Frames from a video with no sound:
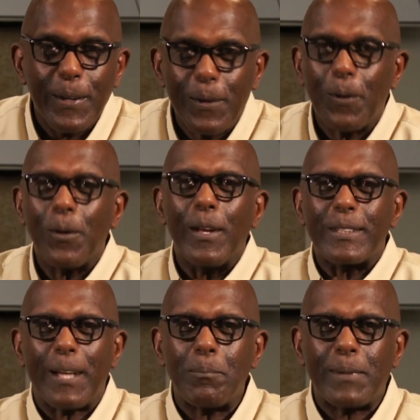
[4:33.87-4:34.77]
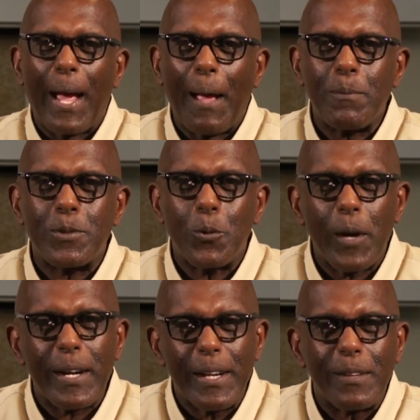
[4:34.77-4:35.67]
You know, sometimes
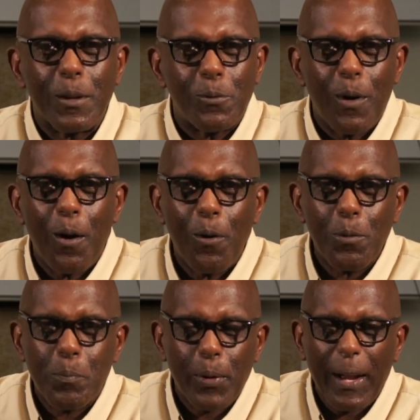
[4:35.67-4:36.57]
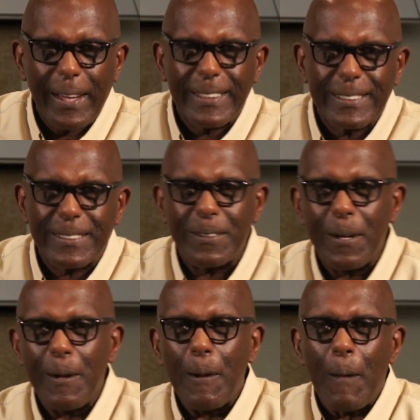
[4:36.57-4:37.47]
we're in the wrong place.
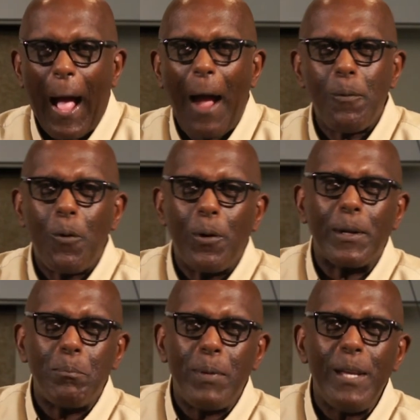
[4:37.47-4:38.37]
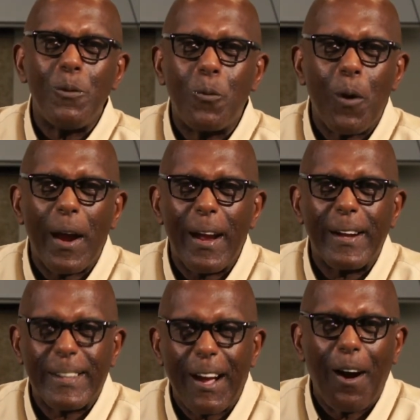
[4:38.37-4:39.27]
I want to be where
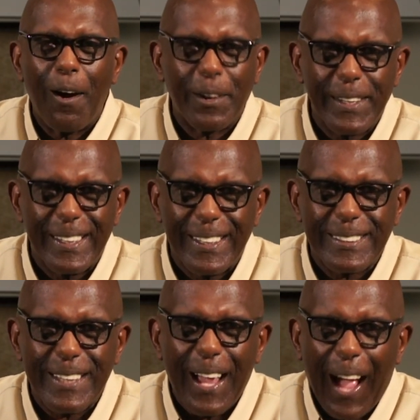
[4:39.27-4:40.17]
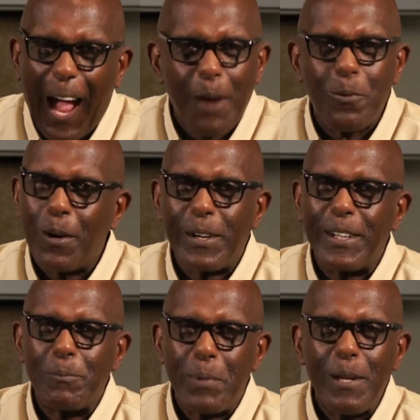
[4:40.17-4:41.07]
God is. I want
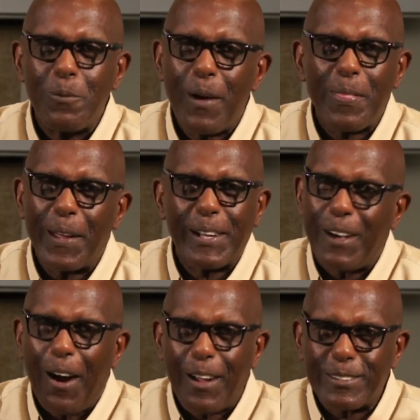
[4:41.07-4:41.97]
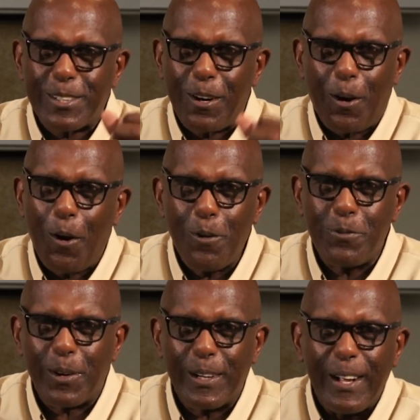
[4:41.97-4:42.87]
to be where the God
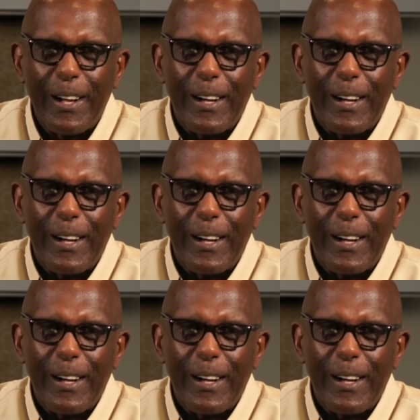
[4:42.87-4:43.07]
Jehovah